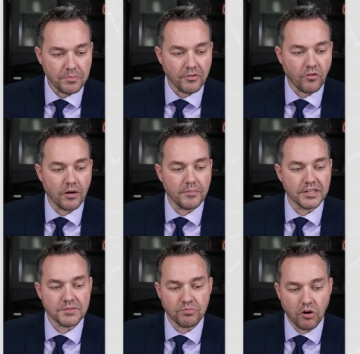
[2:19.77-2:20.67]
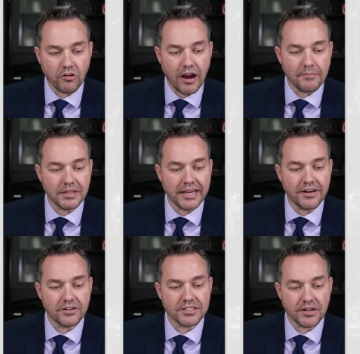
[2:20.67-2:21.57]
Other performers,
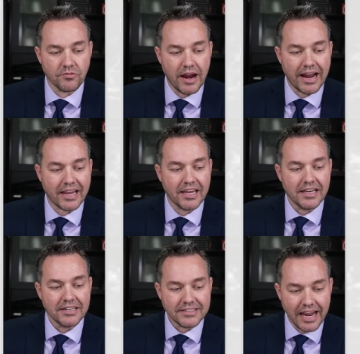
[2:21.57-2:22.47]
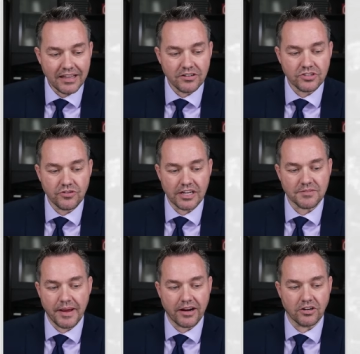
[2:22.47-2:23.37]
program leaders, and rec tailors,
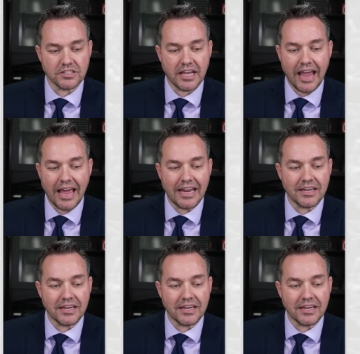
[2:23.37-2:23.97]
dressmakers.